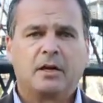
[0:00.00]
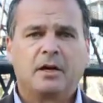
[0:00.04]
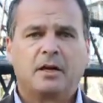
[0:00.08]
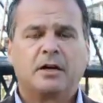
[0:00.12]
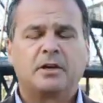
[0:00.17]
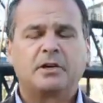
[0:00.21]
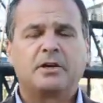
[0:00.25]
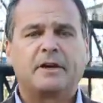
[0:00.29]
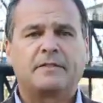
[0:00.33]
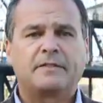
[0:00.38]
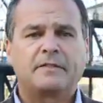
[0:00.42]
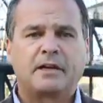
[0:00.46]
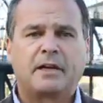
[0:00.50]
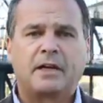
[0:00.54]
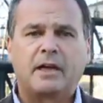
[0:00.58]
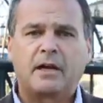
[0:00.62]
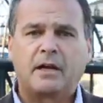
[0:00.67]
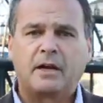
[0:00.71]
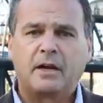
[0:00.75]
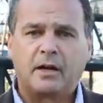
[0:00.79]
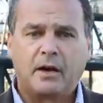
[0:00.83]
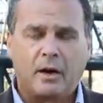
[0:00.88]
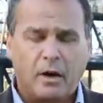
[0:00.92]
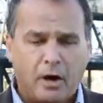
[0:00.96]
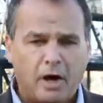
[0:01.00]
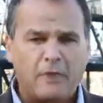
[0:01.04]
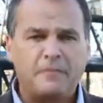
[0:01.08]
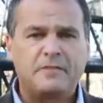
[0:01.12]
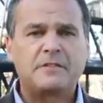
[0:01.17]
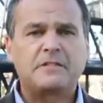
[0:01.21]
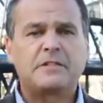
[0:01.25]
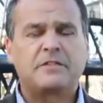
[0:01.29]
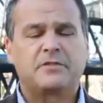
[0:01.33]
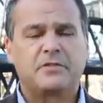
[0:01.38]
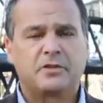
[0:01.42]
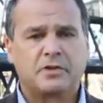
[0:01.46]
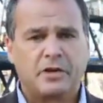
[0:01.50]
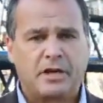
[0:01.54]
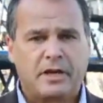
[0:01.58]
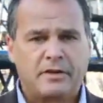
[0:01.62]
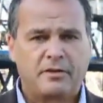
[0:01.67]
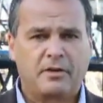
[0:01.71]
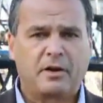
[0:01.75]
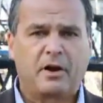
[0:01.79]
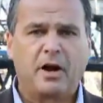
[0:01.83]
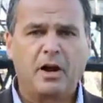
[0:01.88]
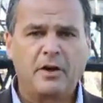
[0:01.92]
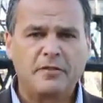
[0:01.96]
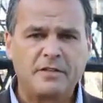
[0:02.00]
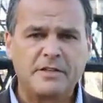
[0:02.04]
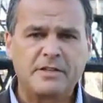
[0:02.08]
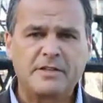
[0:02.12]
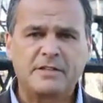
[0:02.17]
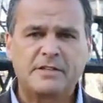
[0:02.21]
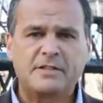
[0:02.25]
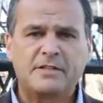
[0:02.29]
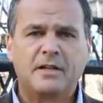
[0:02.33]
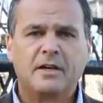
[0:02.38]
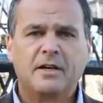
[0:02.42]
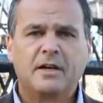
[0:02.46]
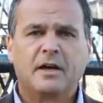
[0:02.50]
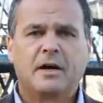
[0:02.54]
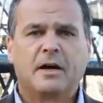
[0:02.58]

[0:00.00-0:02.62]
You have to get an office if you're going to have an office.